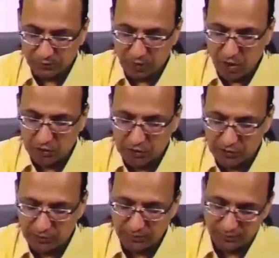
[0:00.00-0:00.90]

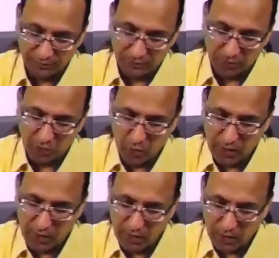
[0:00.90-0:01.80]
oxygen
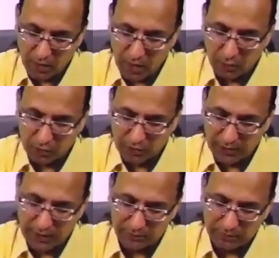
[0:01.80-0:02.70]
going
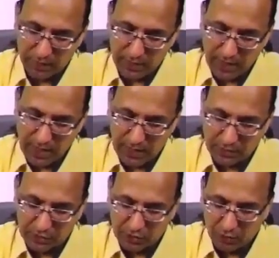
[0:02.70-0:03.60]
outside and
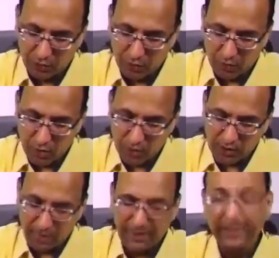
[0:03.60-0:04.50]
CO2
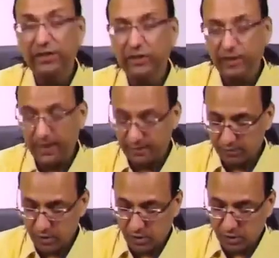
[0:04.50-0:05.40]
coming inside.
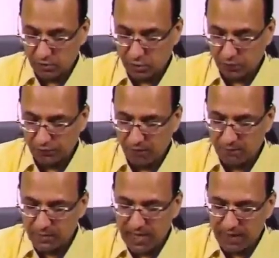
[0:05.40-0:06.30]
So
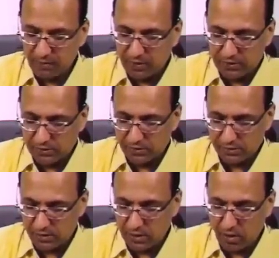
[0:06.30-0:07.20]
from the
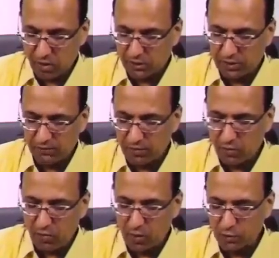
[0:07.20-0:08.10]
alveolus, the oxygen will
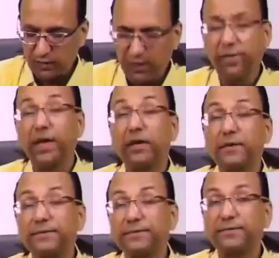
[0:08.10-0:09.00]
go outside where?
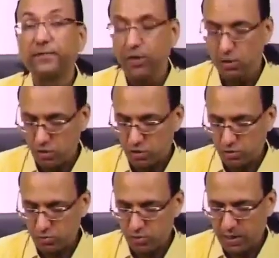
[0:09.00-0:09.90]

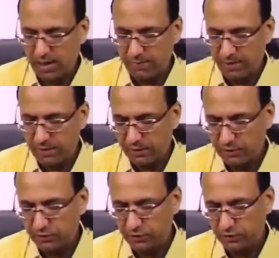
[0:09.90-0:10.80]
To the
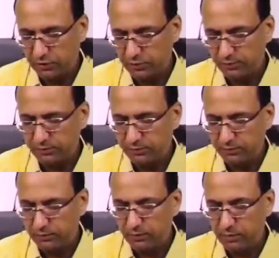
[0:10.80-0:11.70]
capillaries.
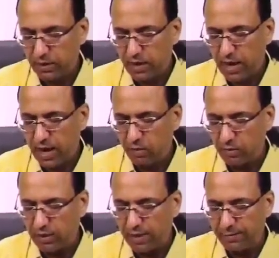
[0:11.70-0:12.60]
And
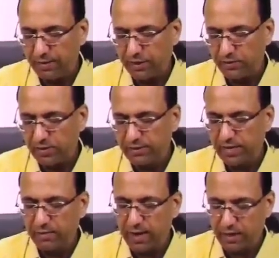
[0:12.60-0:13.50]
what the capillaries will
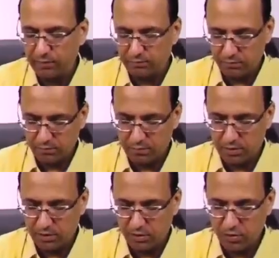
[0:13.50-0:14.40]
send back?
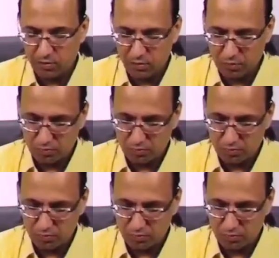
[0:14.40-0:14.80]
The CO2.